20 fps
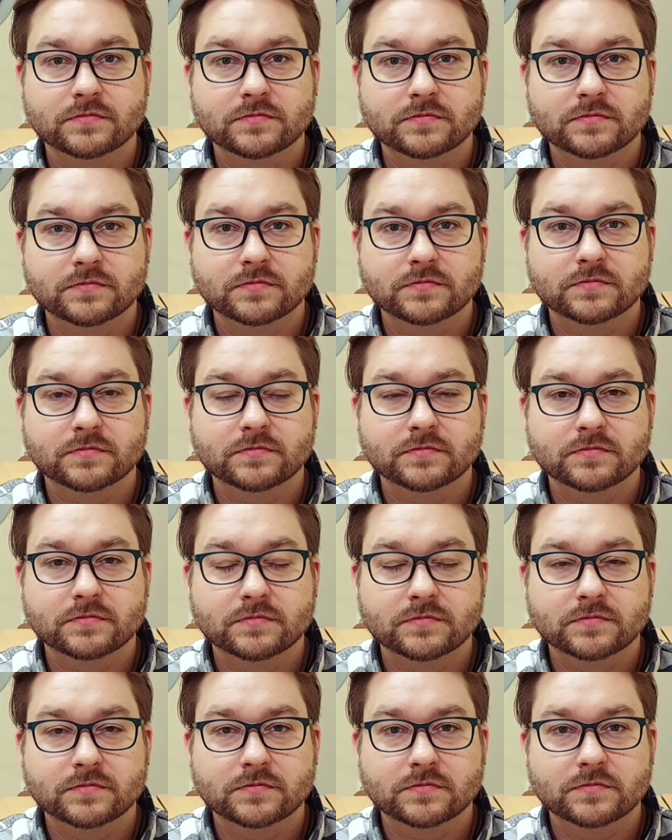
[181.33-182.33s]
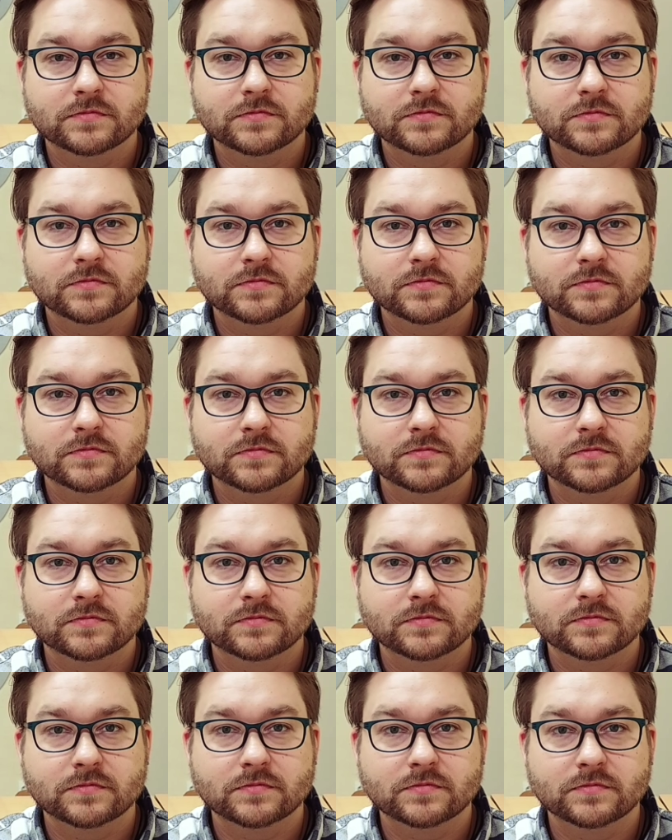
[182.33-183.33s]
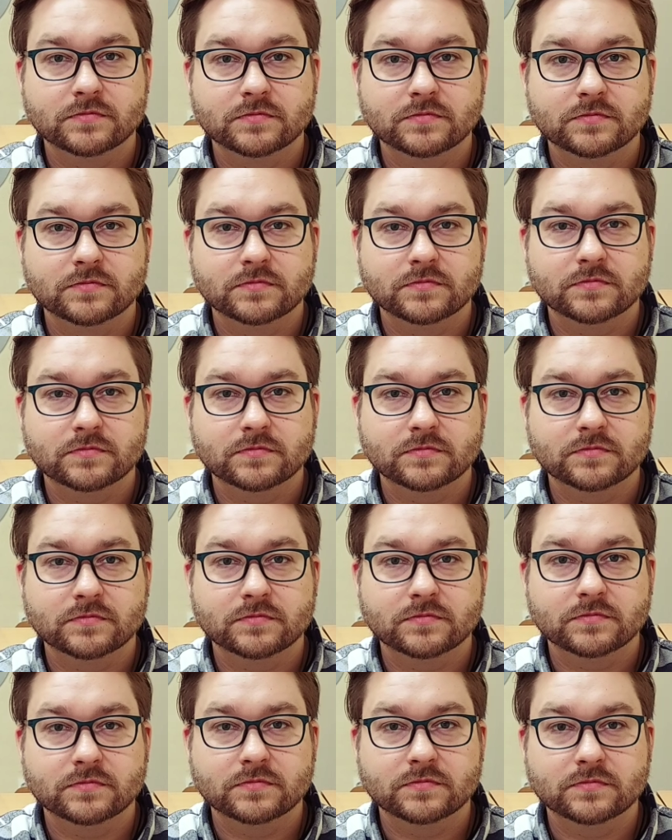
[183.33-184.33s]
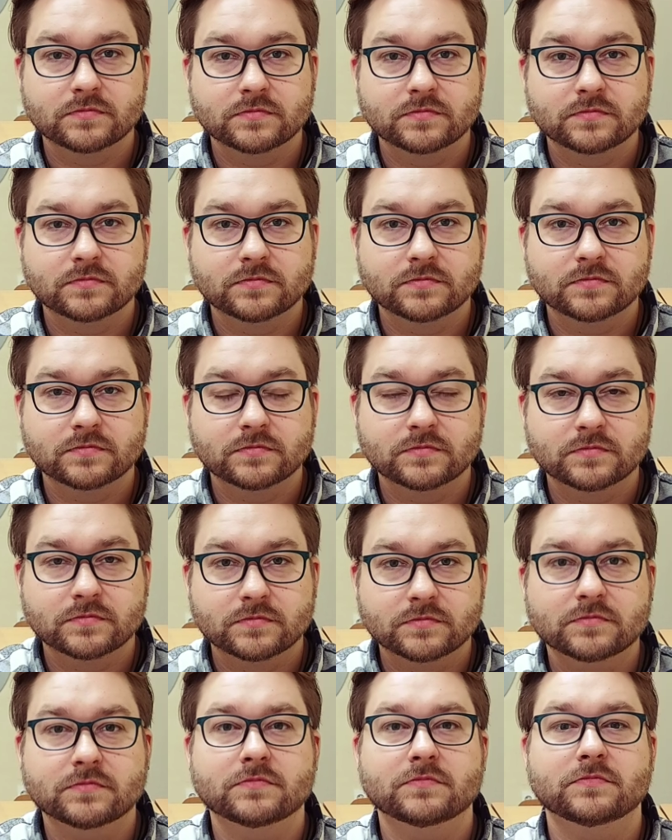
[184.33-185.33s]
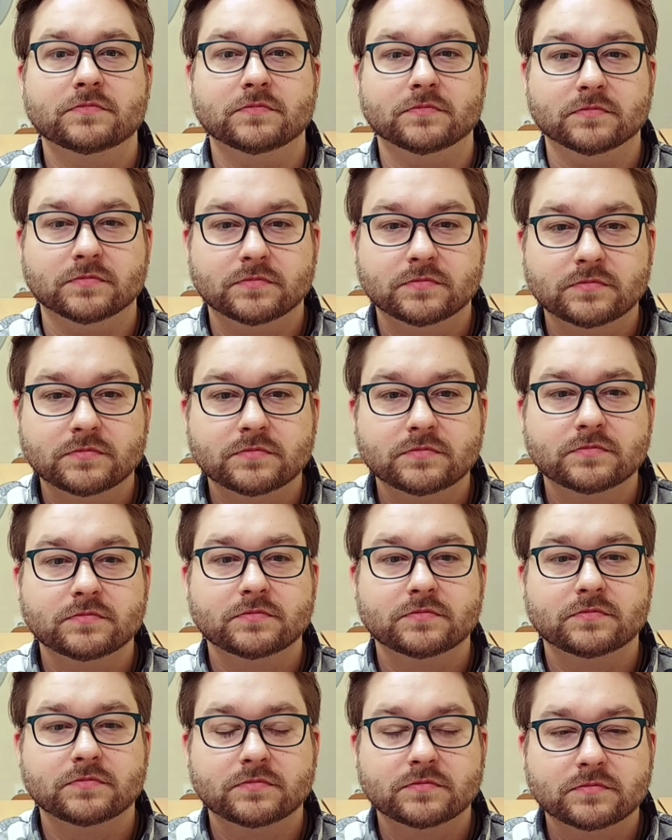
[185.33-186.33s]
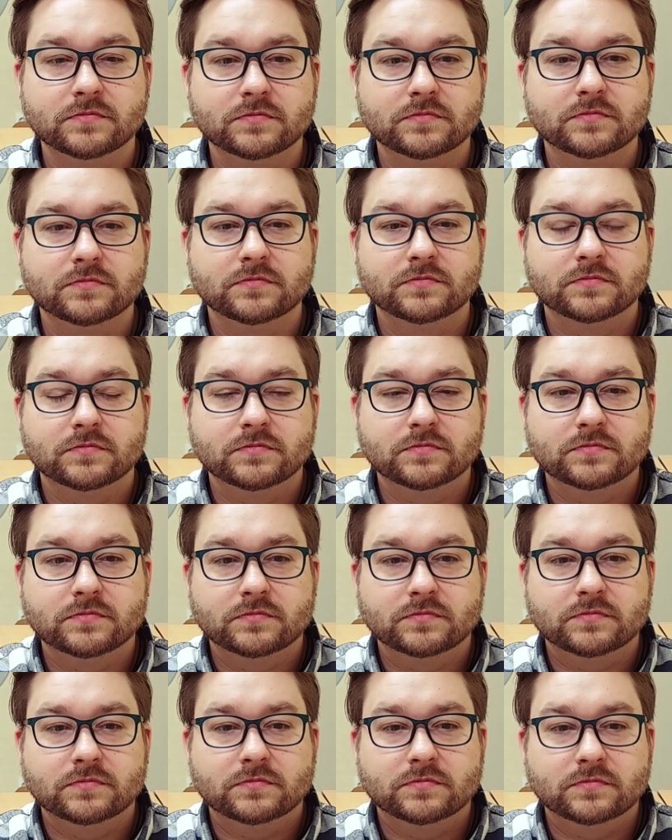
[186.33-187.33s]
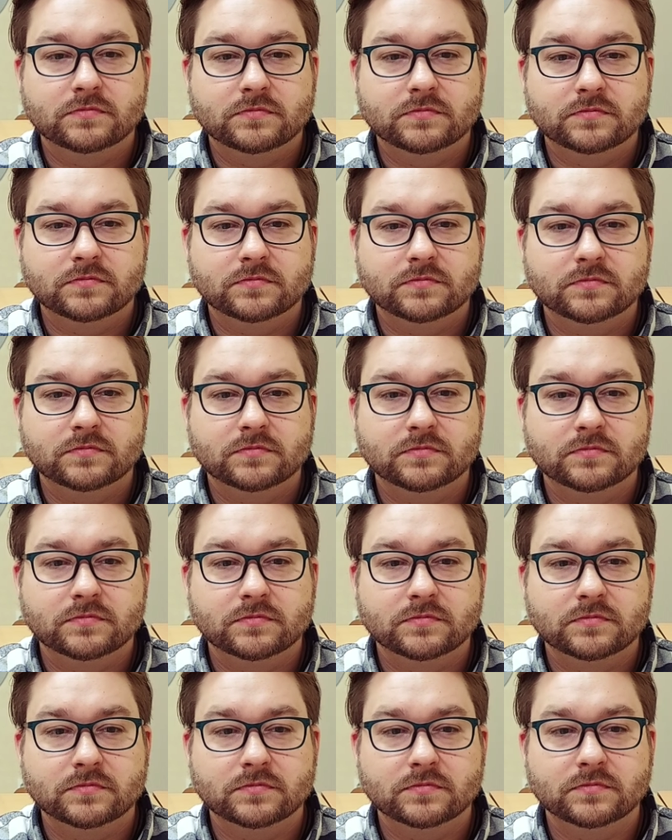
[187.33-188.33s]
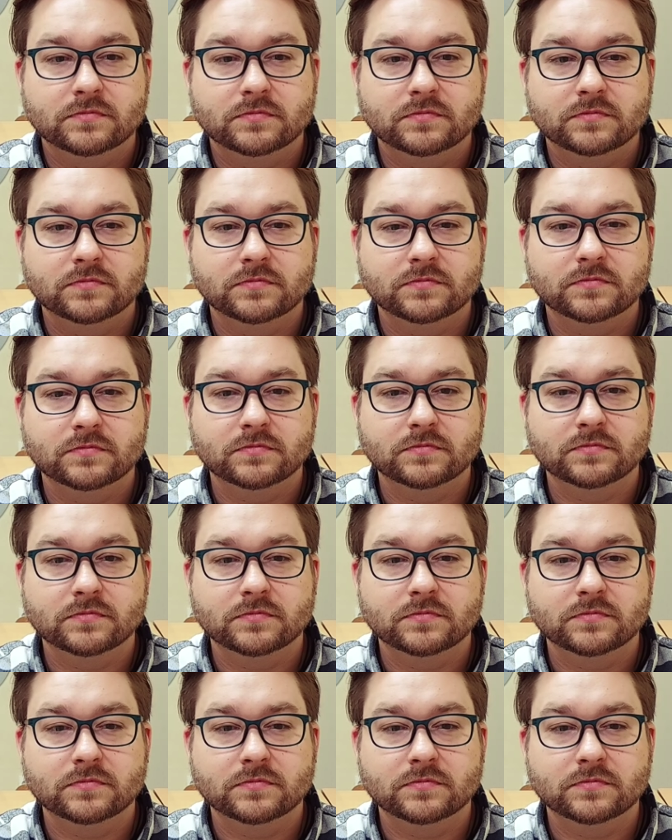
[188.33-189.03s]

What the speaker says: [no speech]